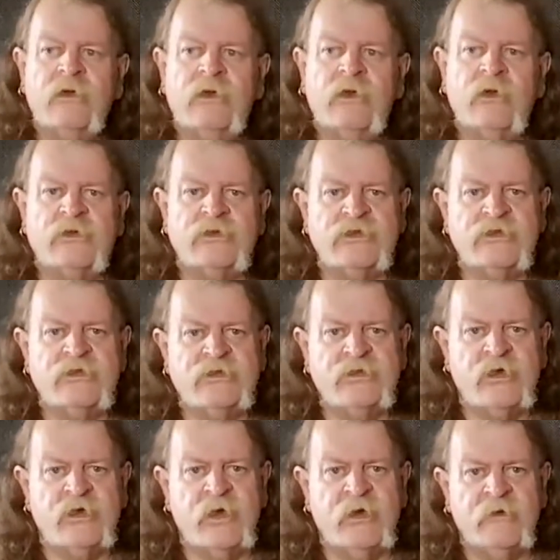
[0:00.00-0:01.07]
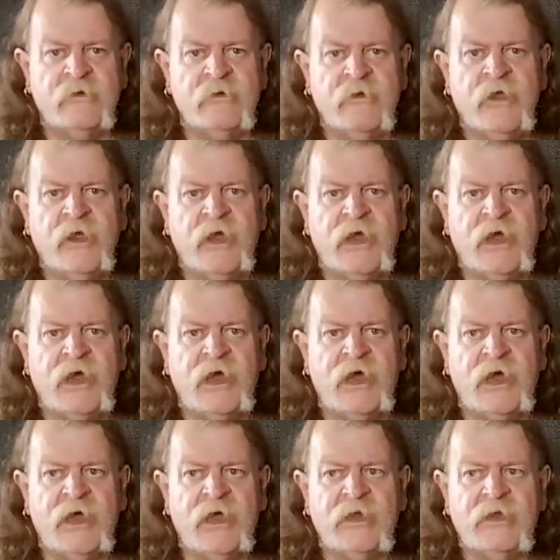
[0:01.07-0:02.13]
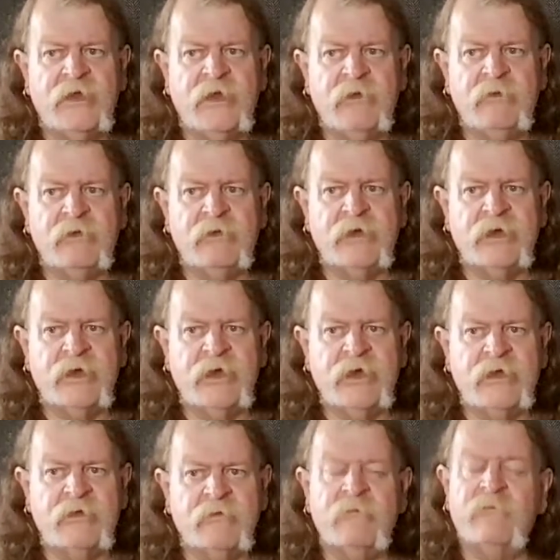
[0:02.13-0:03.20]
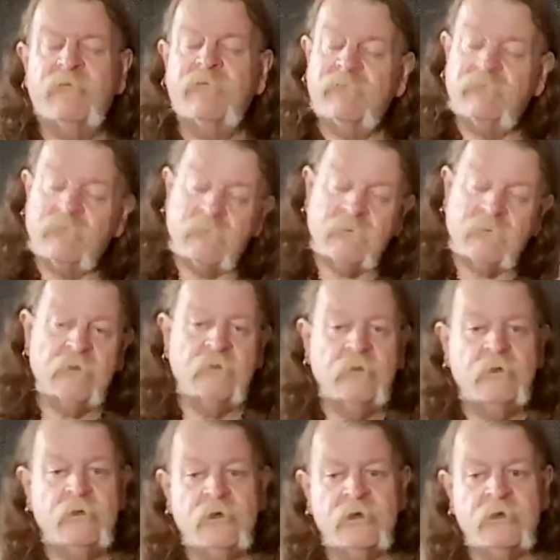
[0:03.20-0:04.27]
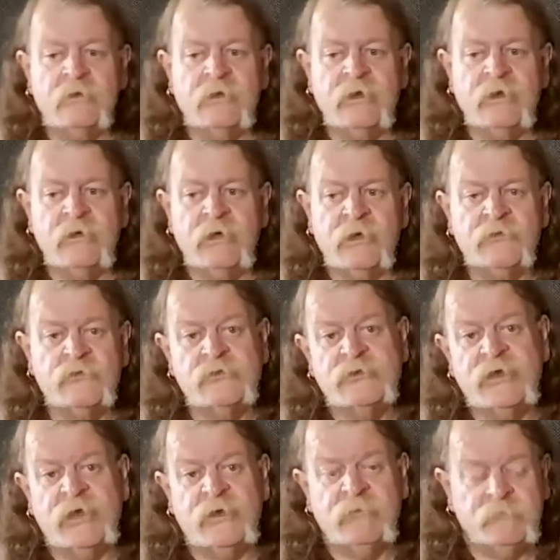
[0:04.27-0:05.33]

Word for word: Constantine and they were gonna kill Athelstan.